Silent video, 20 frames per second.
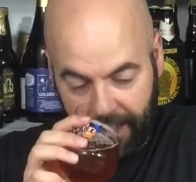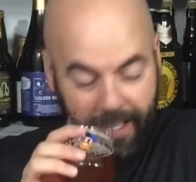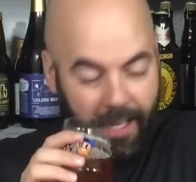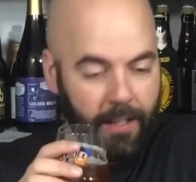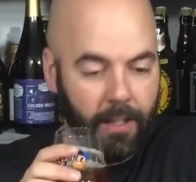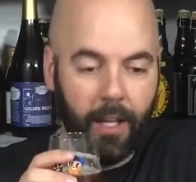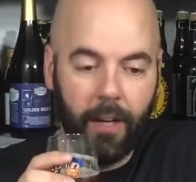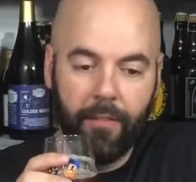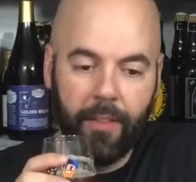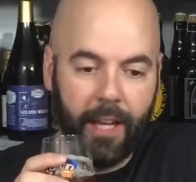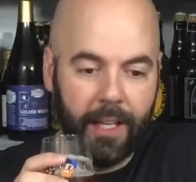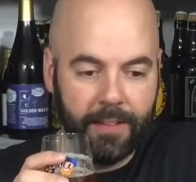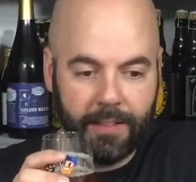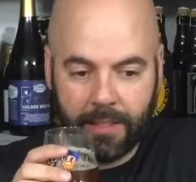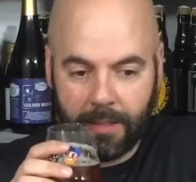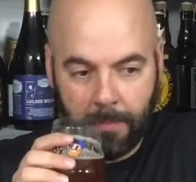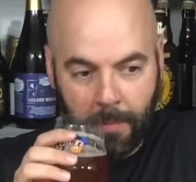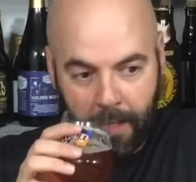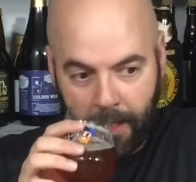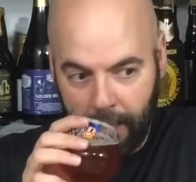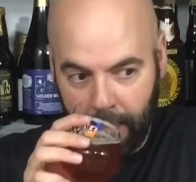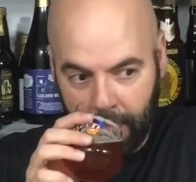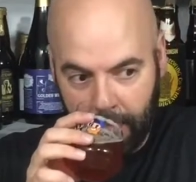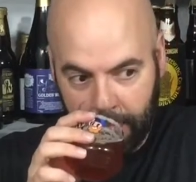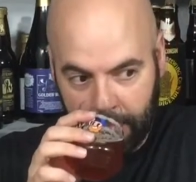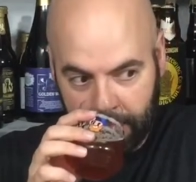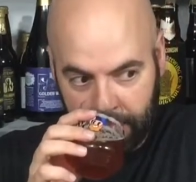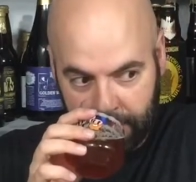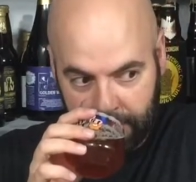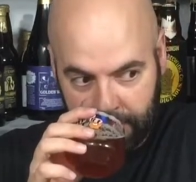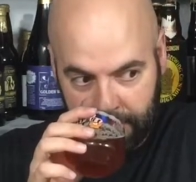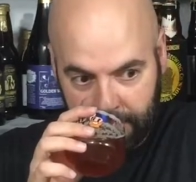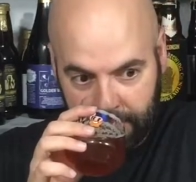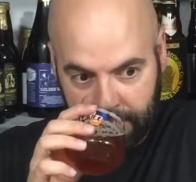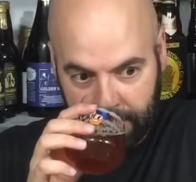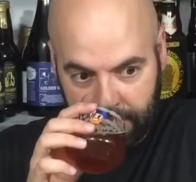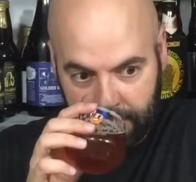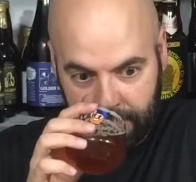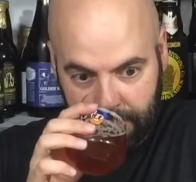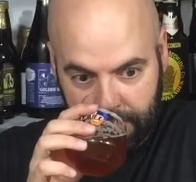I love that smell.
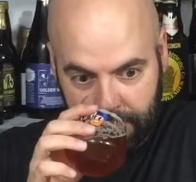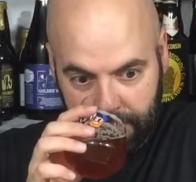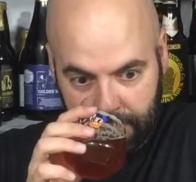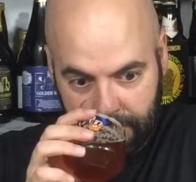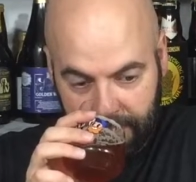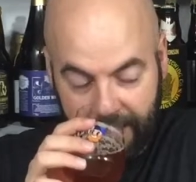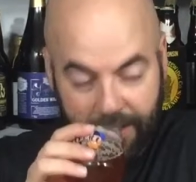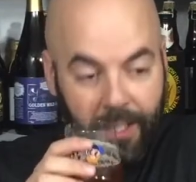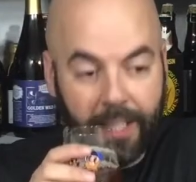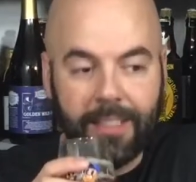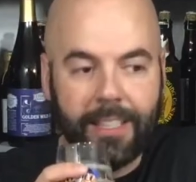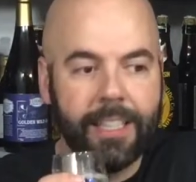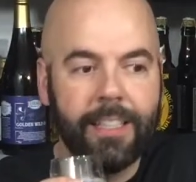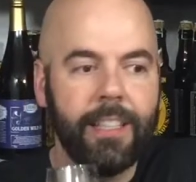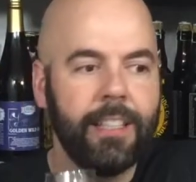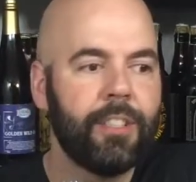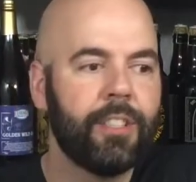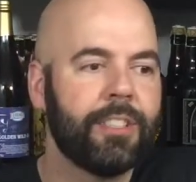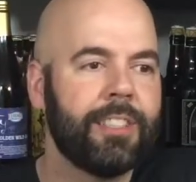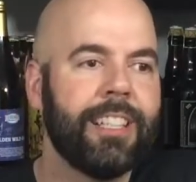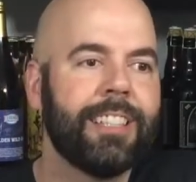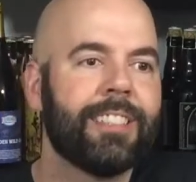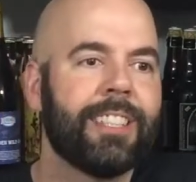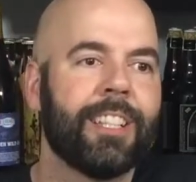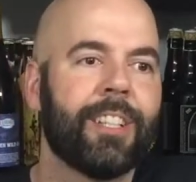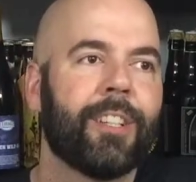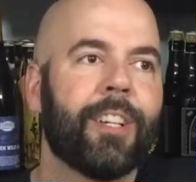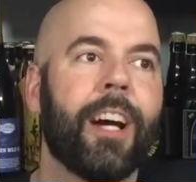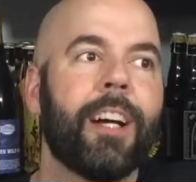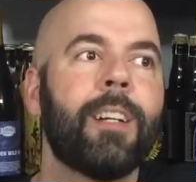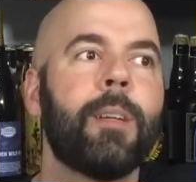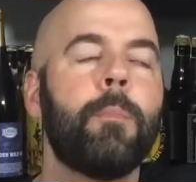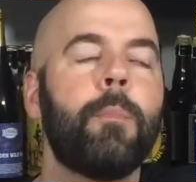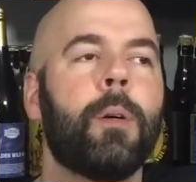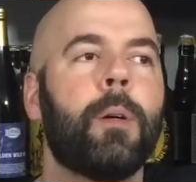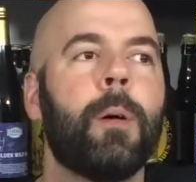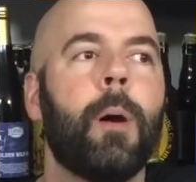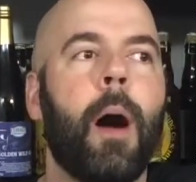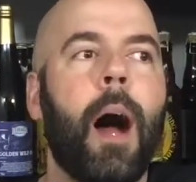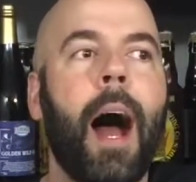It does, it's
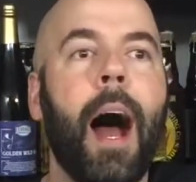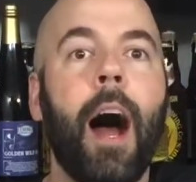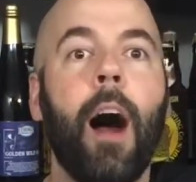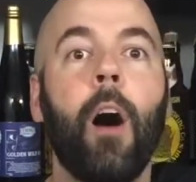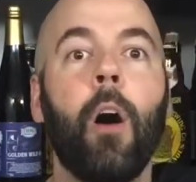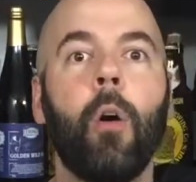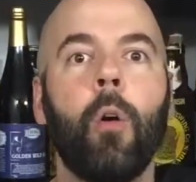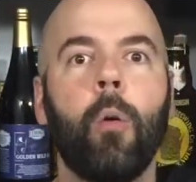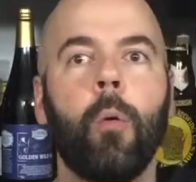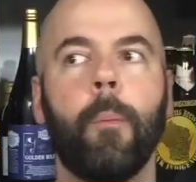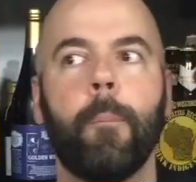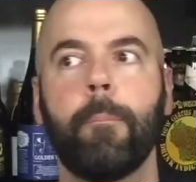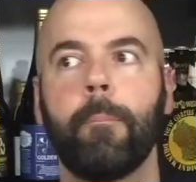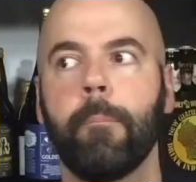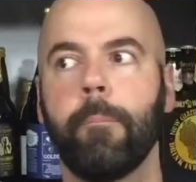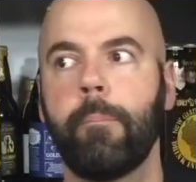incredible how